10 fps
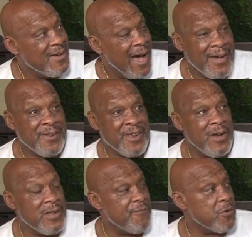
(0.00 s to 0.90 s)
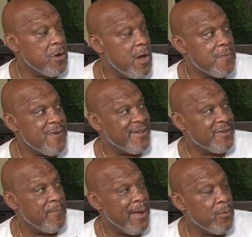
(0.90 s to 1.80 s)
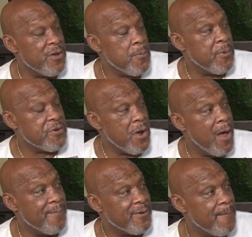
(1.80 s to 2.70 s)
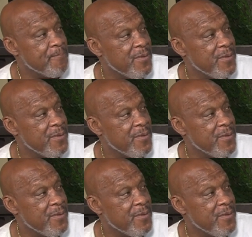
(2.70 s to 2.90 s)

I can tell if you can arm wrestle by the way you put your arms up.